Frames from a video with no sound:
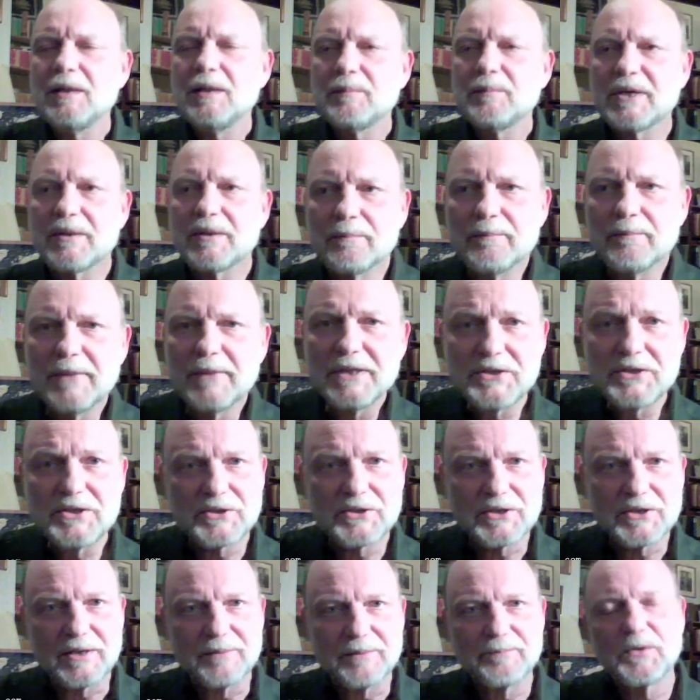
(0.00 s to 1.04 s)
but
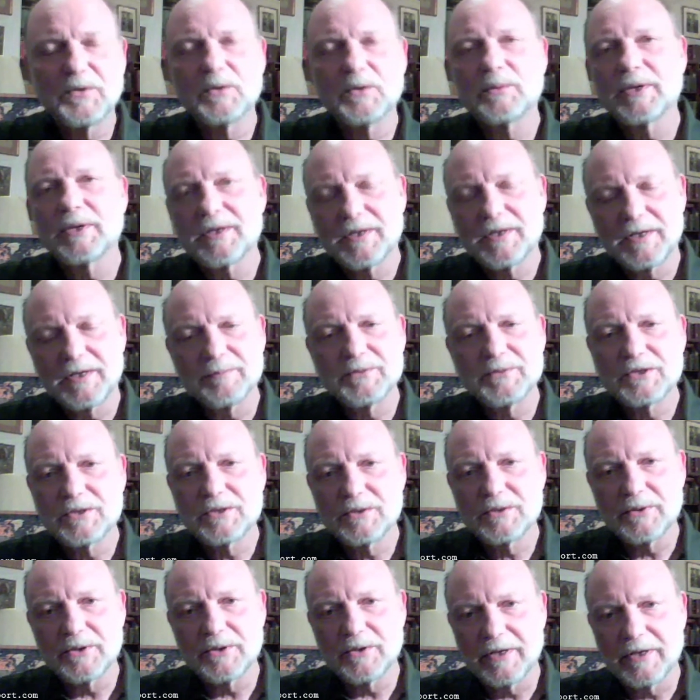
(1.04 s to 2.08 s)
misses it when it comes
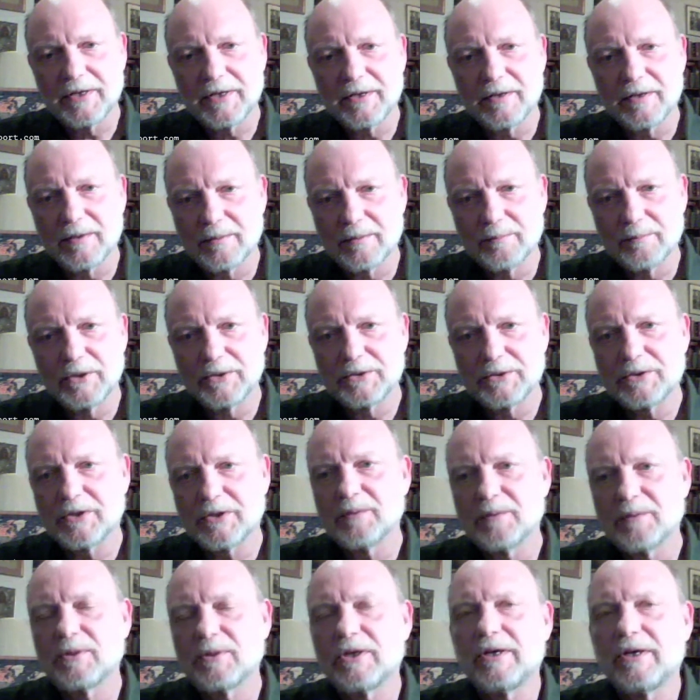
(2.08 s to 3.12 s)
to a
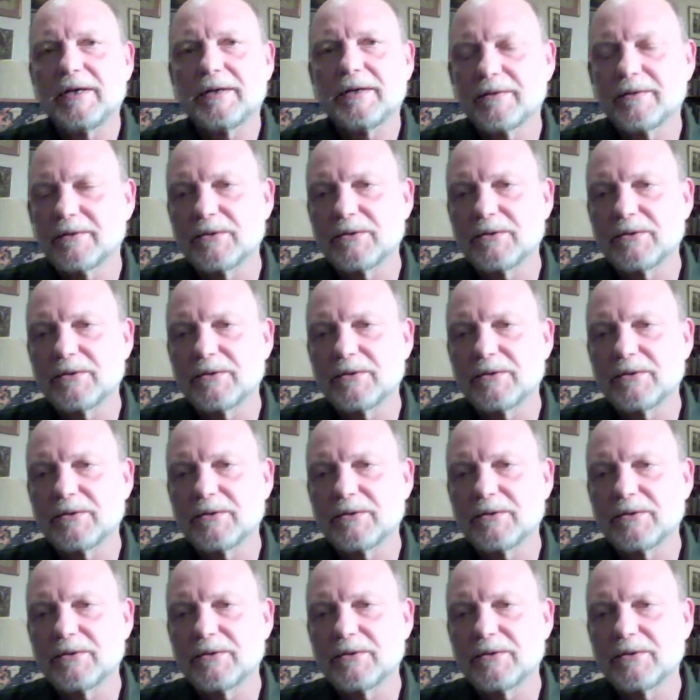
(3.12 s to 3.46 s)
military bloc,